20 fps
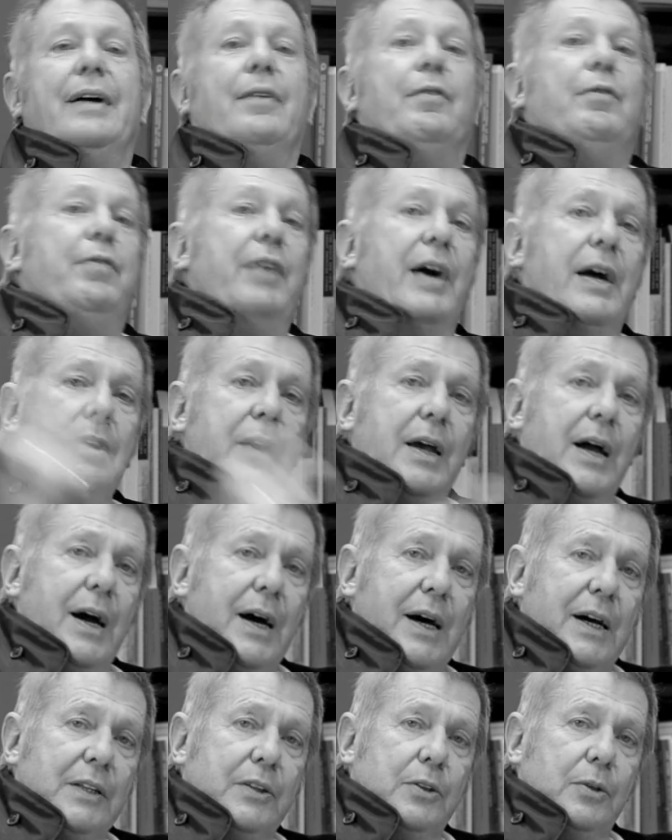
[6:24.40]
Very
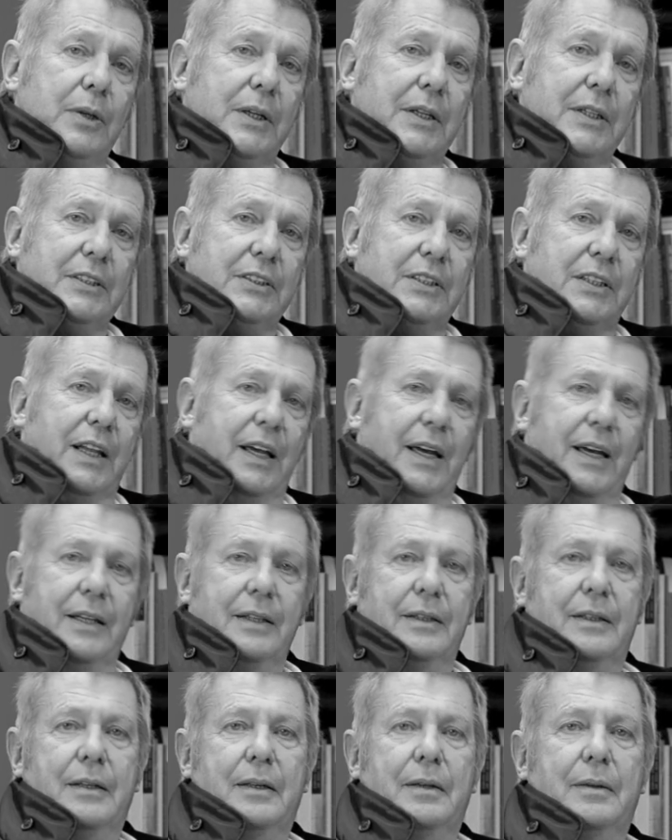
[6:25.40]
hard to
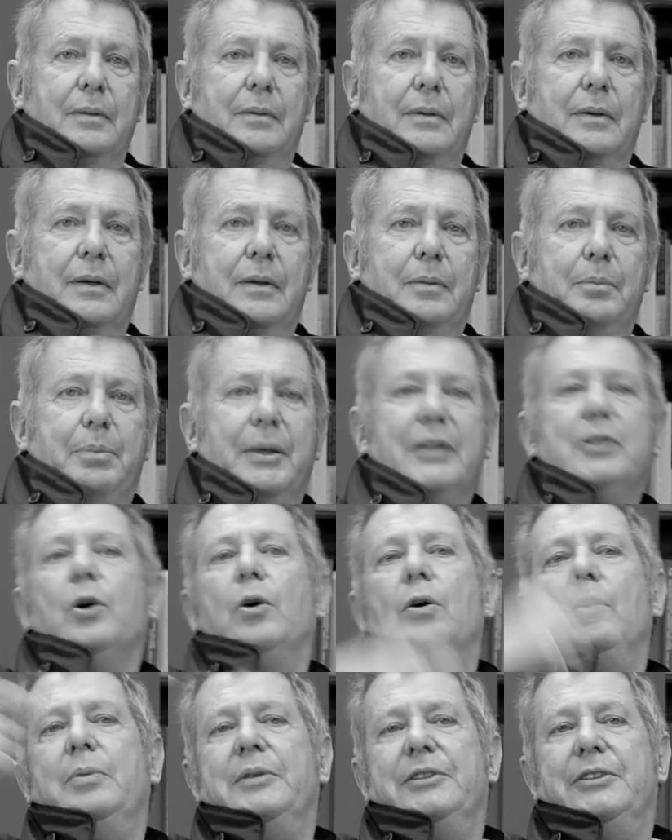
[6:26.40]
understand, but
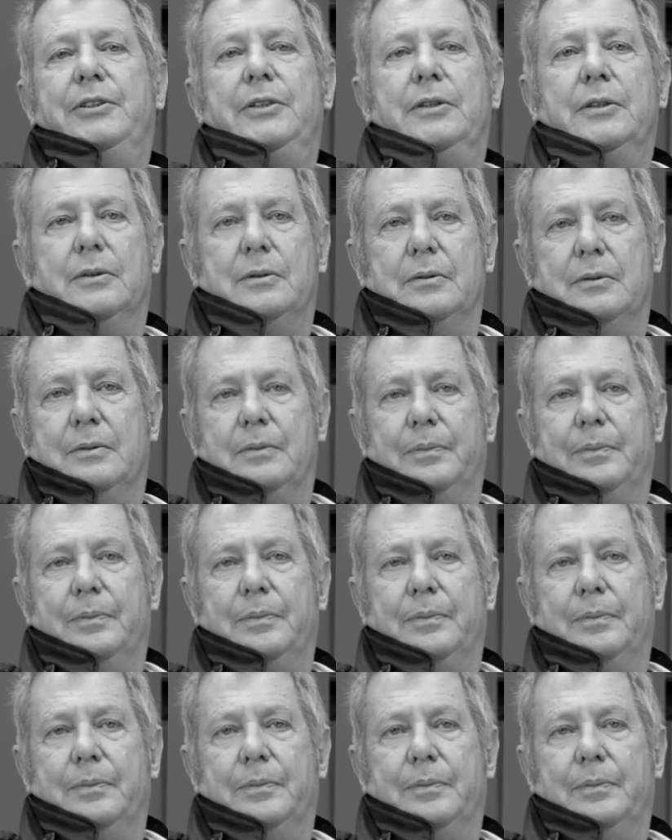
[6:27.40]
always new.